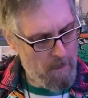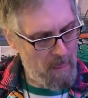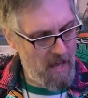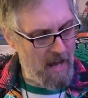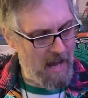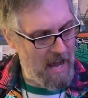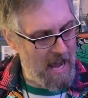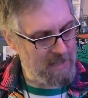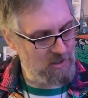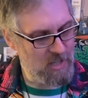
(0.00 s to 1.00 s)

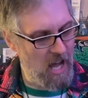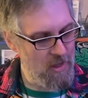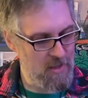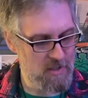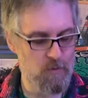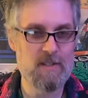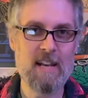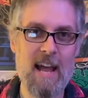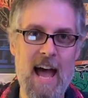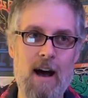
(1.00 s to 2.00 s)
I saw this was
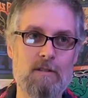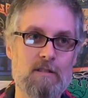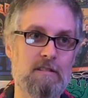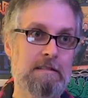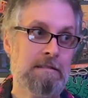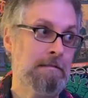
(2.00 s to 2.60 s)
announced